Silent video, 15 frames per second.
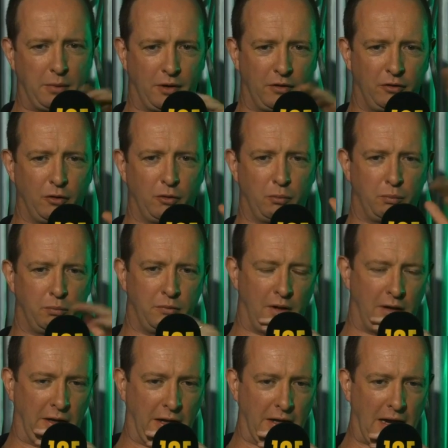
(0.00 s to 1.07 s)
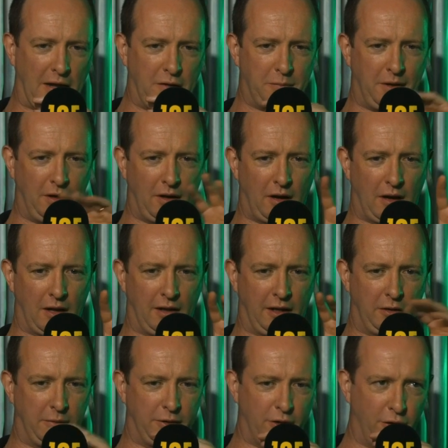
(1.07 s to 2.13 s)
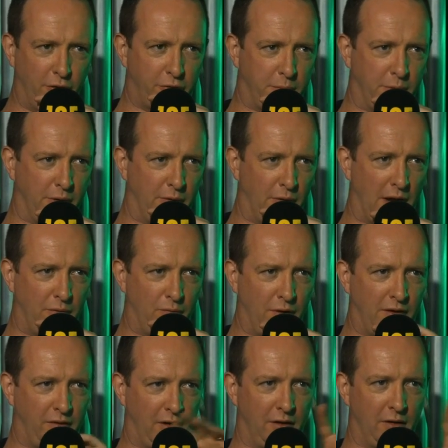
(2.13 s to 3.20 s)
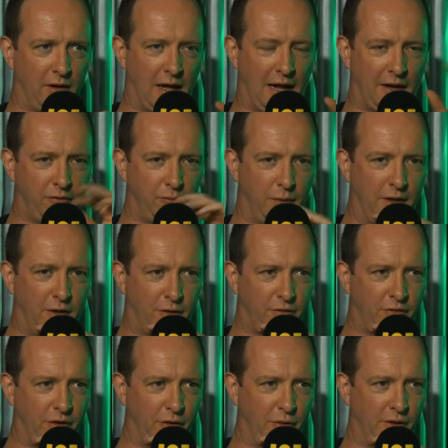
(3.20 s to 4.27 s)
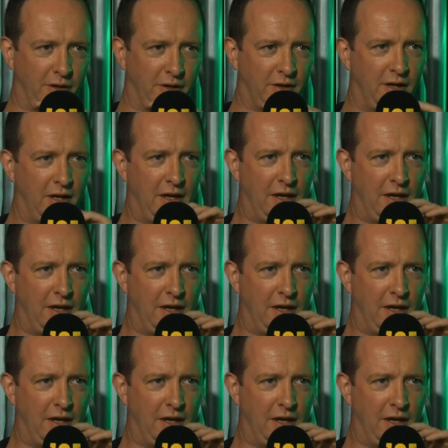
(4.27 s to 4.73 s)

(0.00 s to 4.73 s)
Because you know, like it has been a little bit noticeable in in, re- in the last week or so that